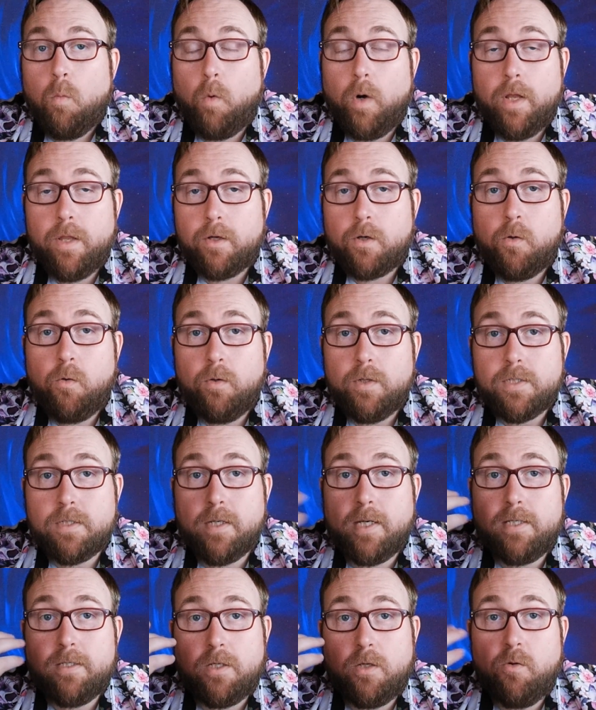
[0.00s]
One of the coolest
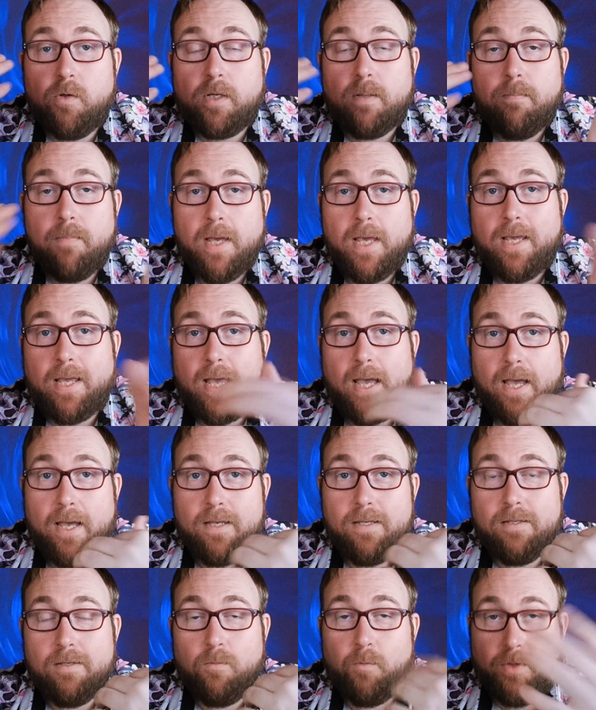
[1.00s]
things that you can make
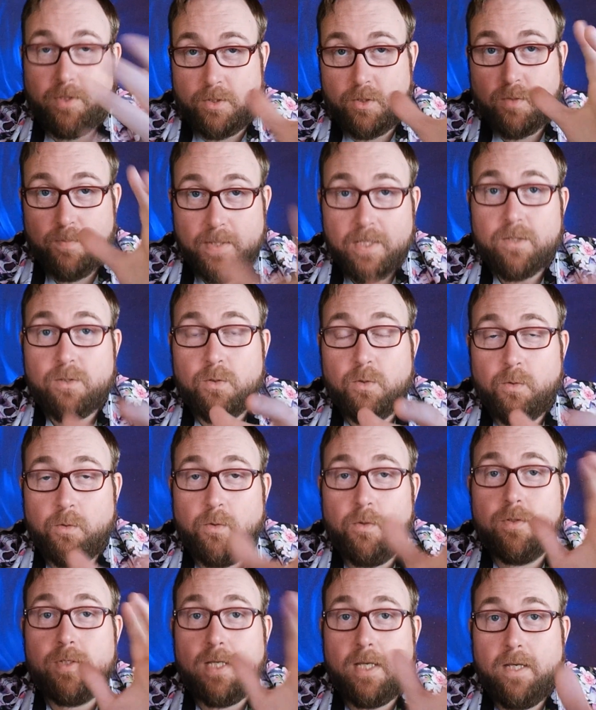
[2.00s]
as with the Smith's
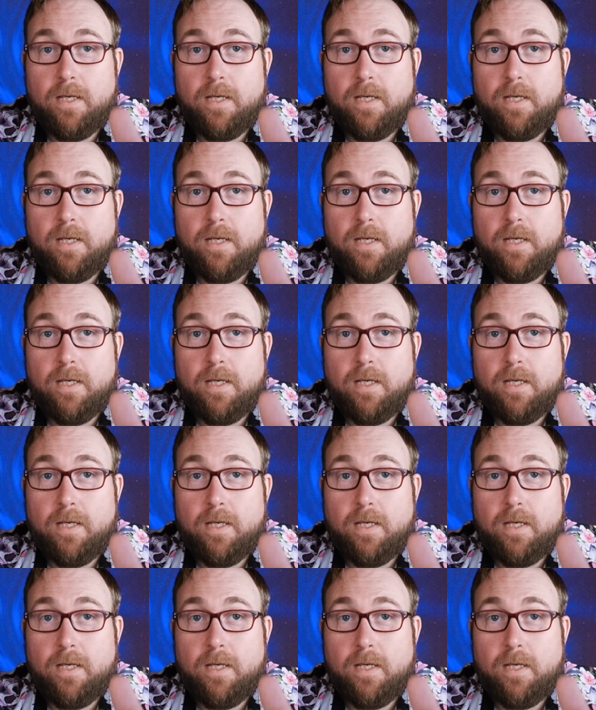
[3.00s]
tools